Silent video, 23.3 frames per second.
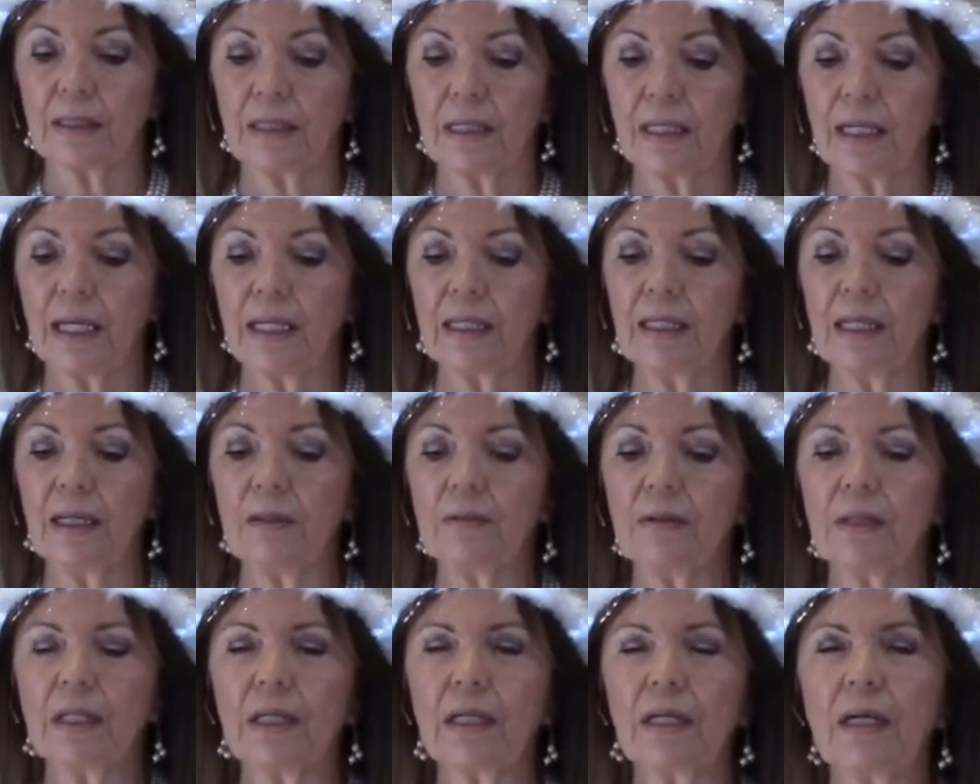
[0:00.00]
And yet
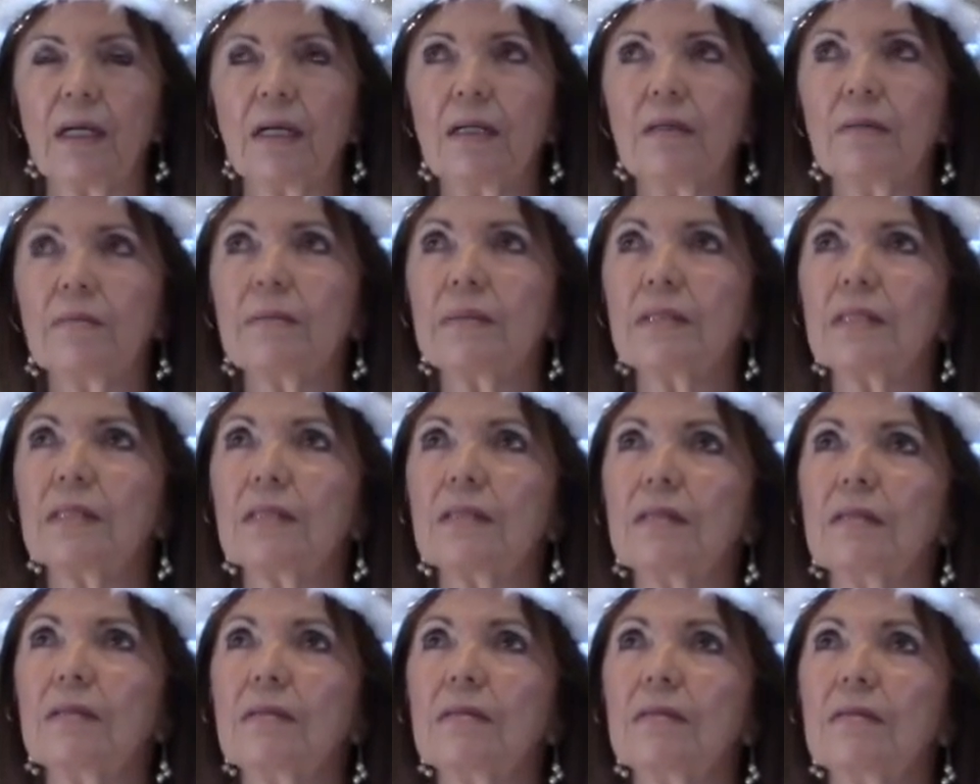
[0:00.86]
when it comes
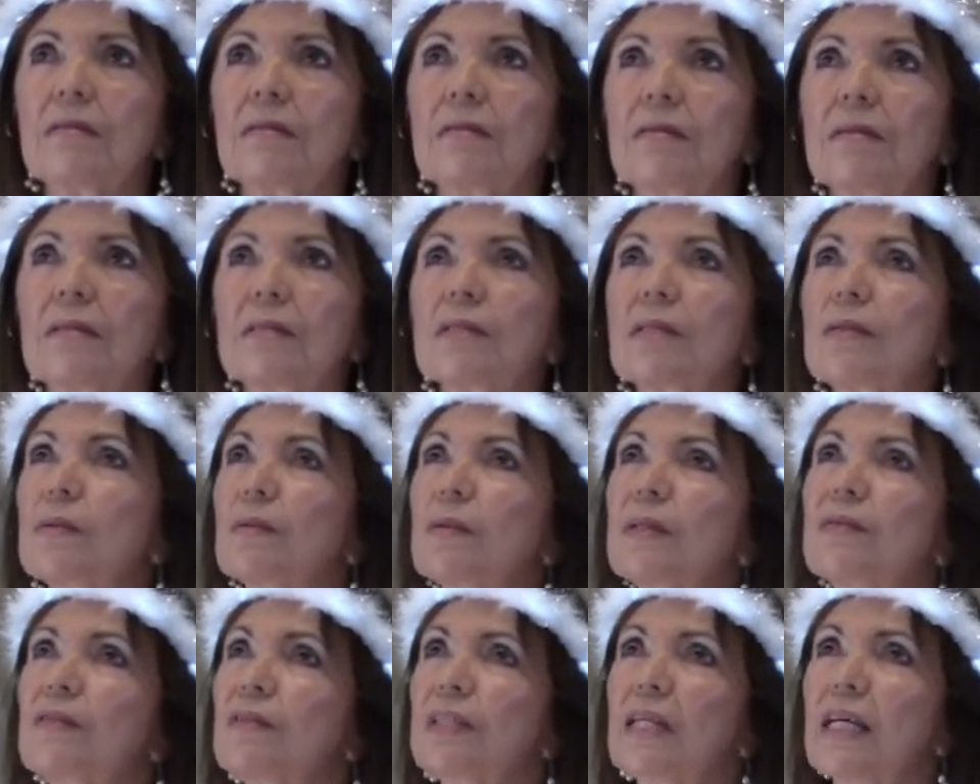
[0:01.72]
to the
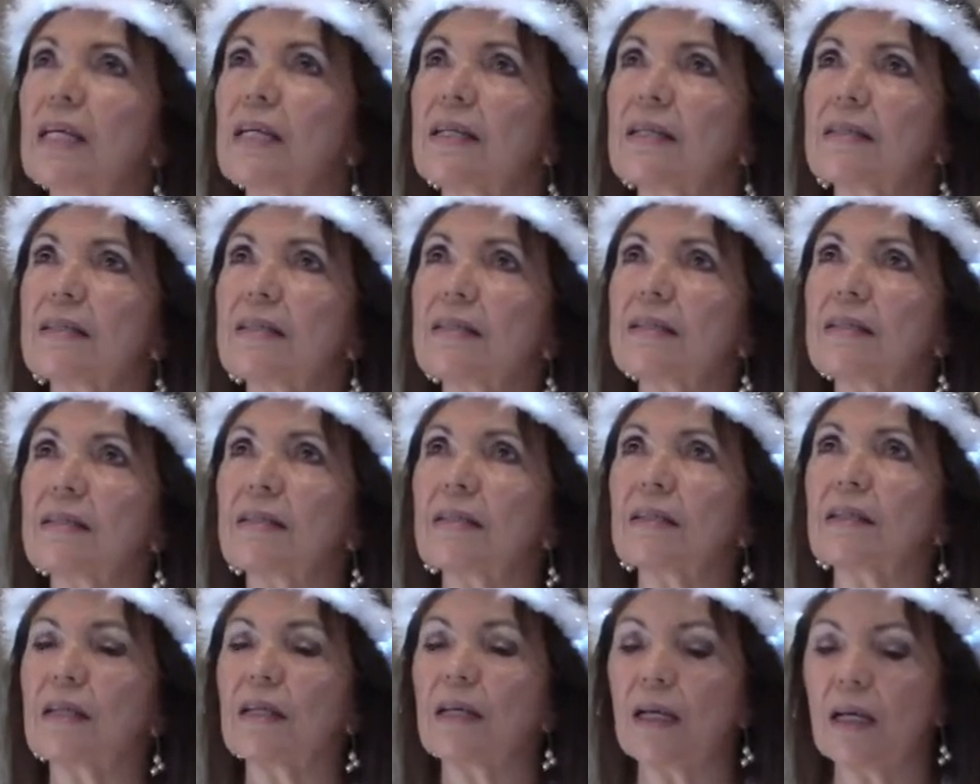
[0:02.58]
swiftness
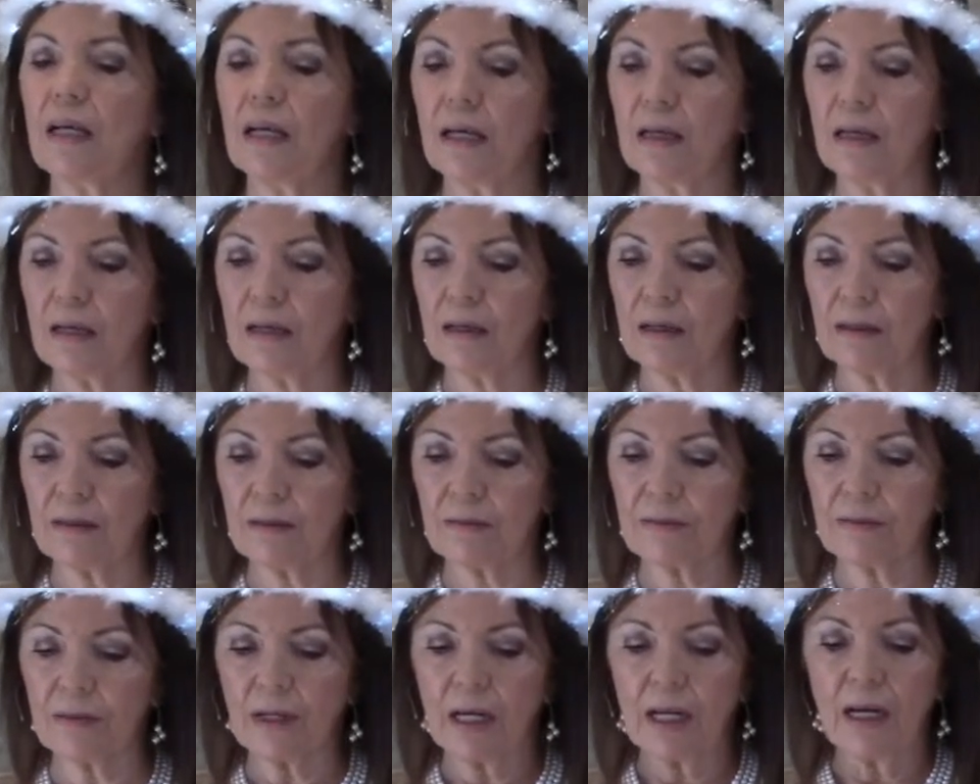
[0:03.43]
of
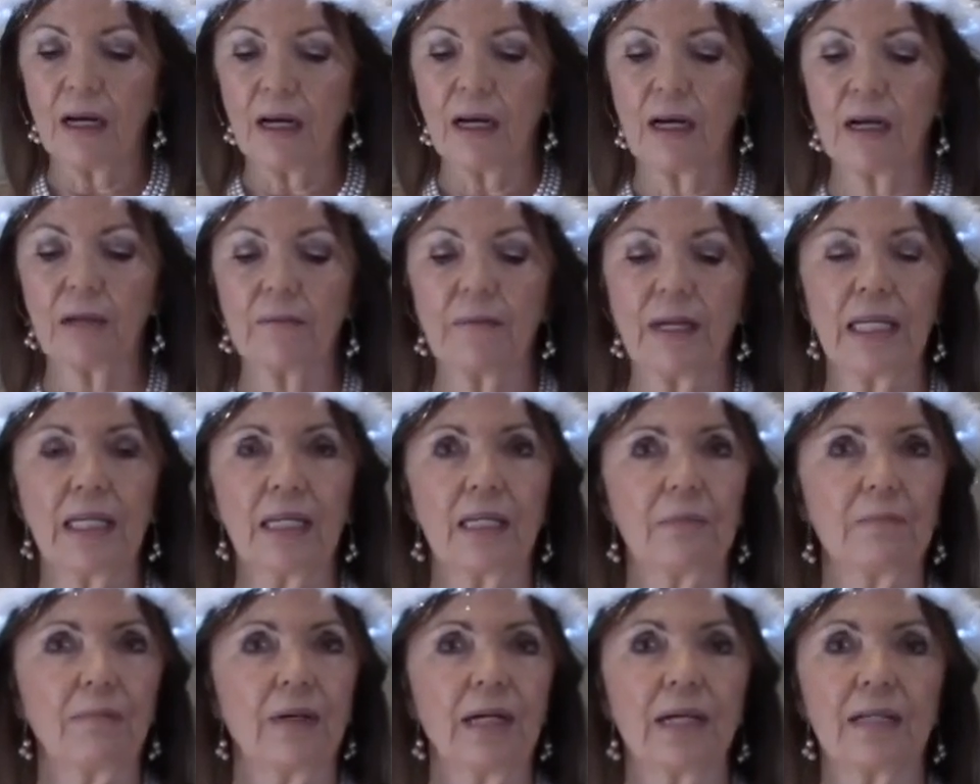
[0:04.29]
our
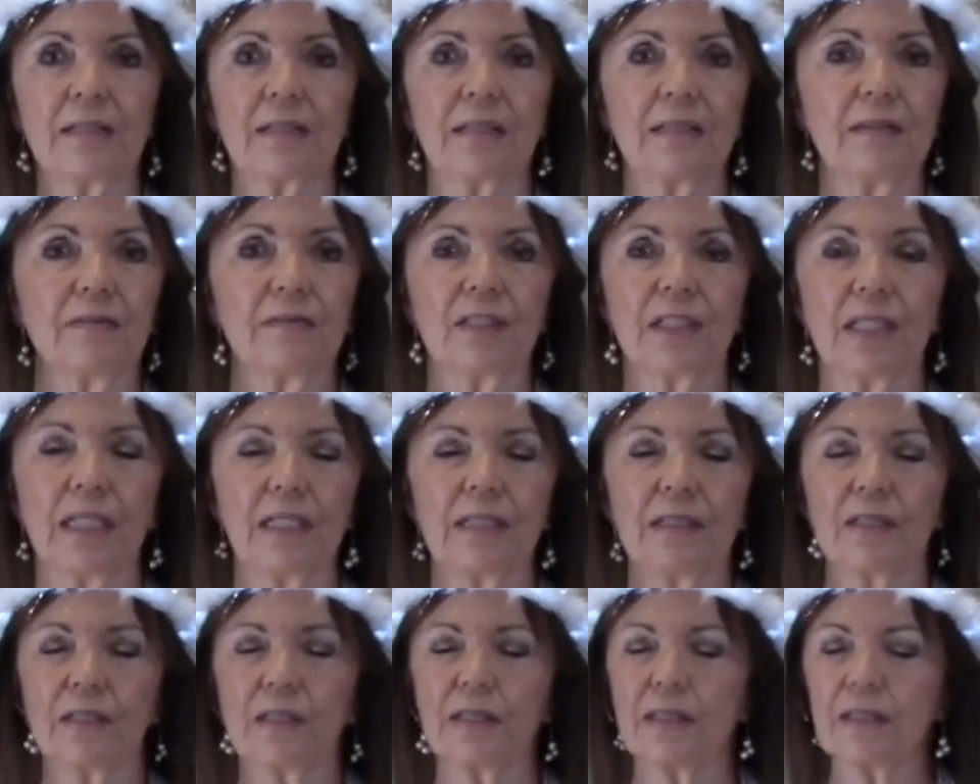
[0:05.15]
making positive
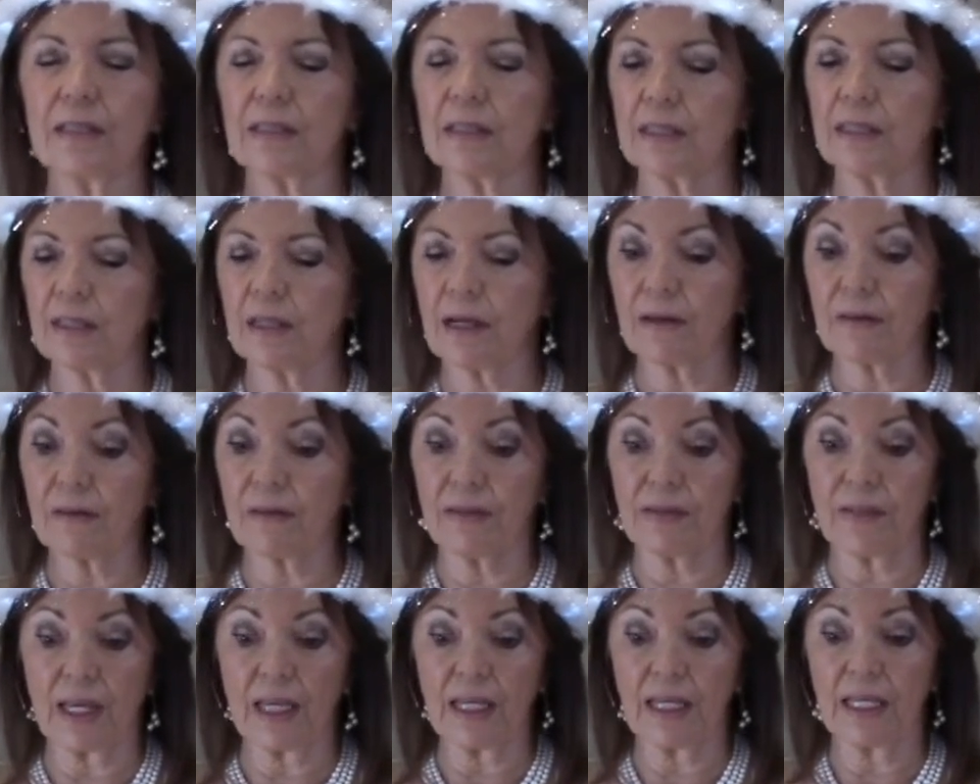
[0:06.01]
changes in our
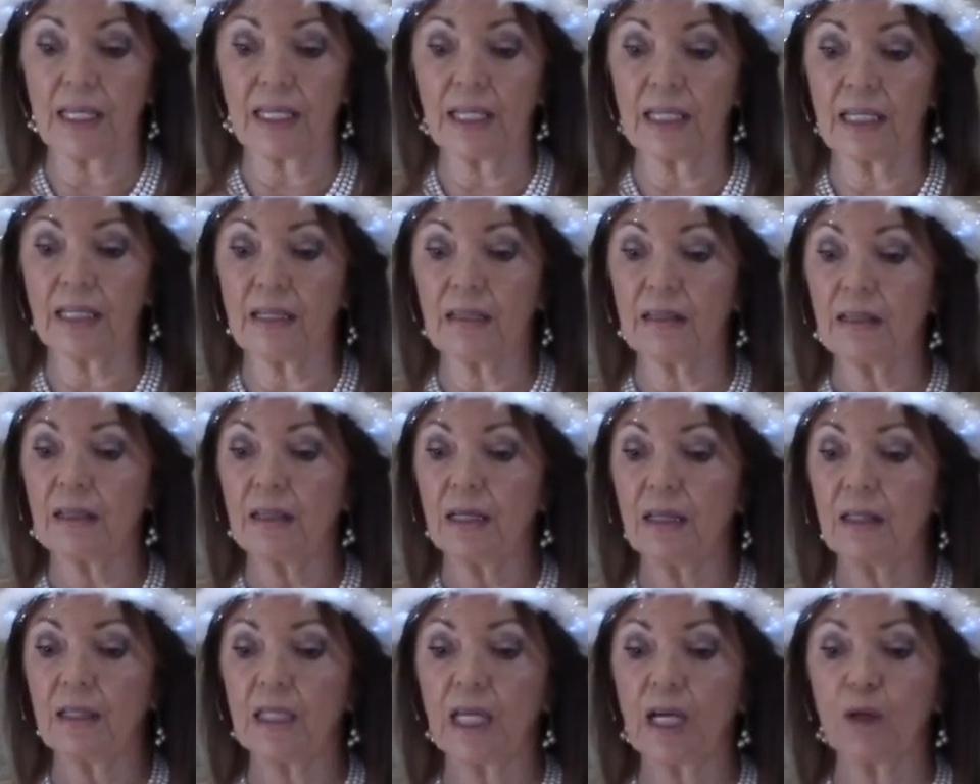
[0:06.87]
thinking
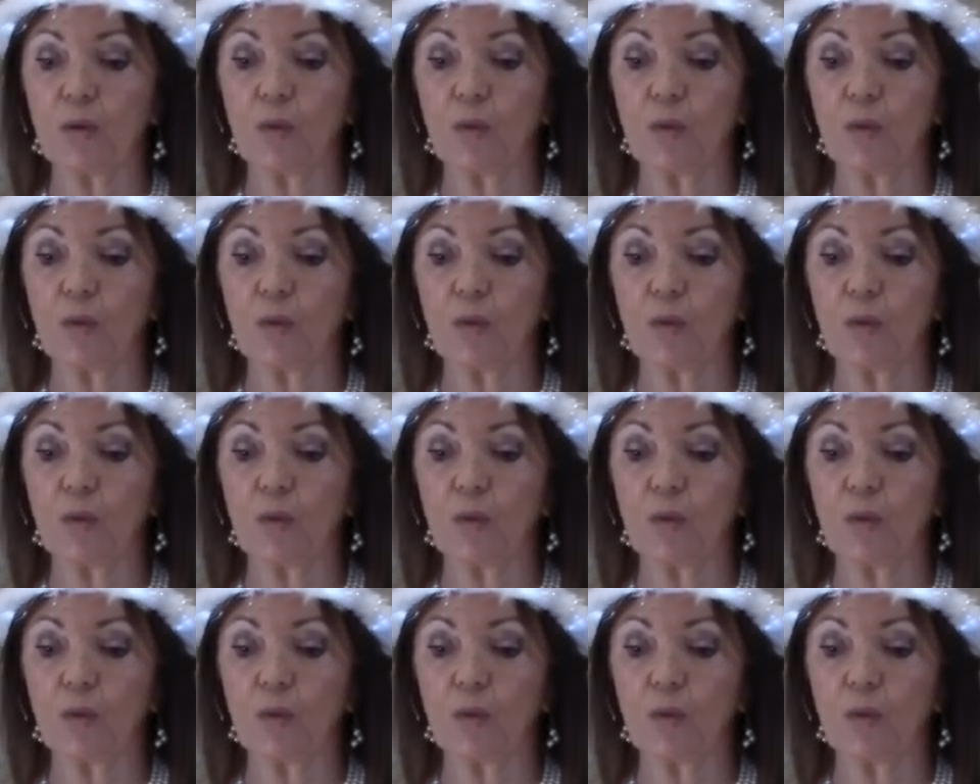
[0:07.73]
that